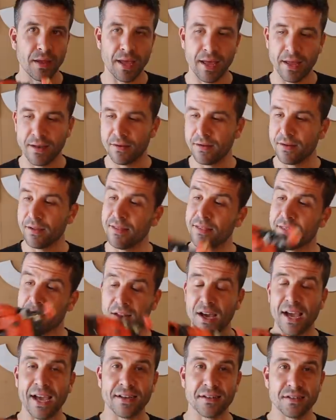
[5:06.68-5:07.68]
And it's
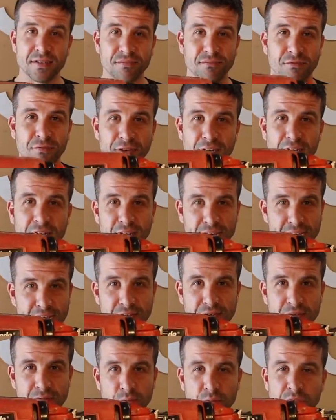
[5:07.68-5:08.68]
light, very
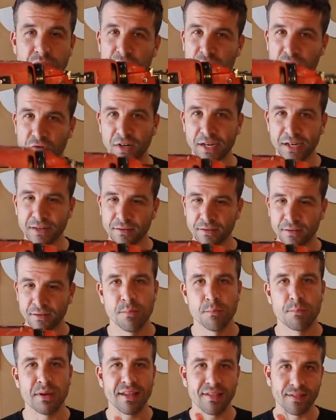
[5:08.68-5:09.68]
light, which is great.
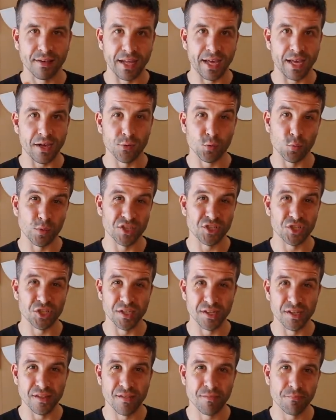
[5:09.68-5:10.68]
But it's loud, which
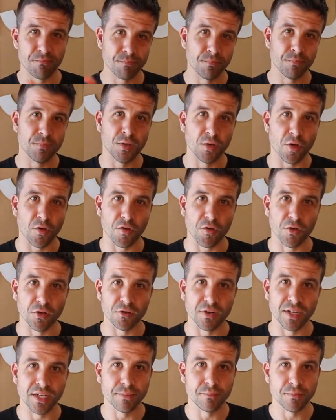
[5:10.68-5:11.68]
is not so
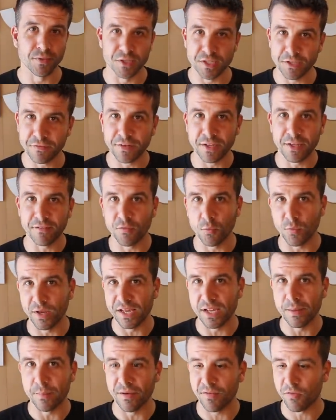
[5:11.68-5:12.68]
great. You definitely have to wear
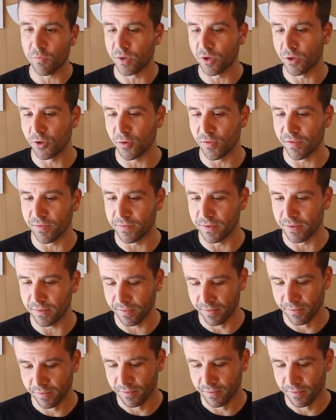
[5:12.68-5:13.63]
earmuffs when you're using this.